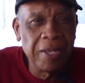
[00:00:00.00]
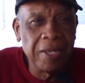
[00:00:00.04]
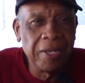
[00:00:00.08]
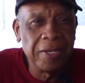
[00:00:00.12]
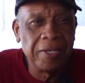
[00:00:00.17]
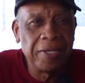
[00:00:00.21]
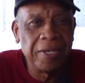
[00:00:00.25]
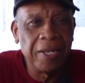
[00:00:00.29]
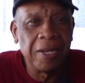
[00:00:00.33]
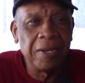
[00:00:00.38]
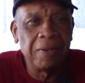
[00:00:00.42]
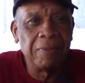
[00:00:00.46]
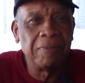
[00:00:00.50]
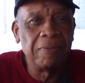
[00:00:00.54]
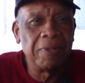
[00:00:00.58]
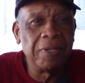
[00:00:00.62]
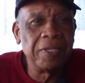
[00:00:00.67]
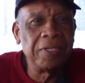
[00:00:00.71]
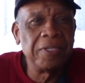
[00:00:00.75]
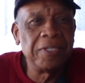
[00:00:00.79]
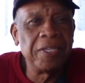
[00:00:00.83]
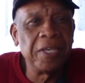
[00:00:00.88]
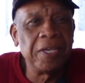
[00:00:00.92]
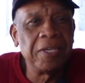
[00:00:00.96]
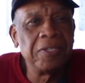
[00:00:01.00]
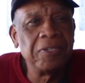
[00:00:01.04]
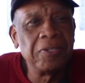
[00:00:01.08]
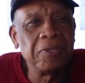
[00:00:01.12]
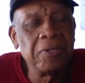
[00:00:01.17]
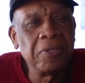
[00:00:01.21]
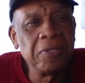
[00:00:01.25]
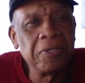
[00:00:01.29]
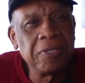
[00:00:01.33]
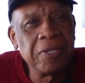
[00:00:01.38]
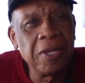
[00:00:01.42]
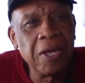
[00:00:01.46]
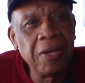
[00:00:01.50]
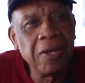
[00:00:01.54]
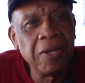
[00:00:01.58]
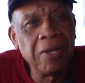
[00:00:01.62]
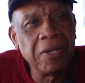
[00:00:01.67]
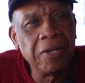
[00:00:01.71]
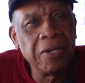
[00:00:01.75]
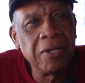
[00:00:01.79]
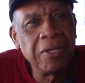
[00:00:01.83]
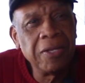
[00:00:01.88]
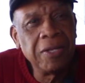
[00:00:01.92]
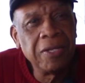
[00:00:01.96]
It tells you the song.
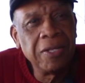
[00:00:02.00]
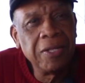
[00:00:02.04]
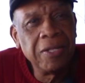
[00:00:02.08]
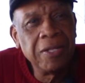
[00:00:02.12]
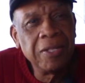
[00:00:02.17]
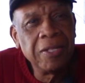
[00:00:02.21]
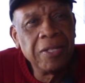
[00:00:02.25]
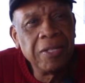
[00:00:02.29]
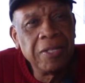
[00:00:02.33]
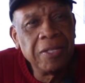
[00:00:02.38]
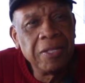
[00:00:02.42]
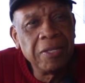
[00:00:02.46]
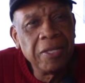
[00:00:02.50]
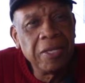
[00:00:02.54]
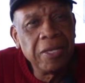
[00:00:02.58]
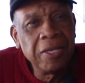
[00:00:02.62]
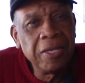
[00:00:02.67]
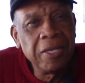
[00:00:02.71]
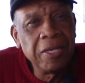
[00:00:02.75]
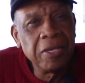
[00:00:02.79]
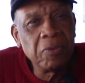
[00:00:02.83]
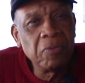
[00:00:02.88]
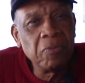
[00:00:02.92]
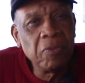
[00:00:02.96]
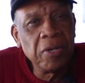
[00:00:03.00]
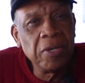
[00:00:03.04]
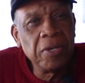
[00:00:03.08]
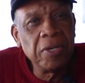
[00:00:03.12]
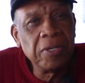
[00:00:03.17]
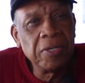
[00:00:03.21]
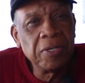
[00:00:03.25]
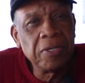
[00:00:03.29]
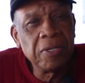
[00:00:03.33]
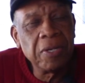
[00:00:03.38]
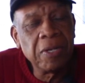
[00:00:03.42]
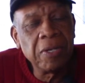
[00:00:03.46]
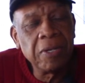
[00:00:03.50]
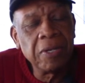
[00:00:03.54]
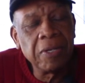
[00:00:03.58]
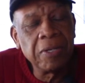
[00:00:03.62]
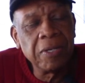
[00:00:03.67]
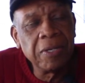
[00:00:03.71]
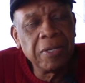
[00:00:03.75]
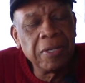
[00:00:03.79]
It's written in the song.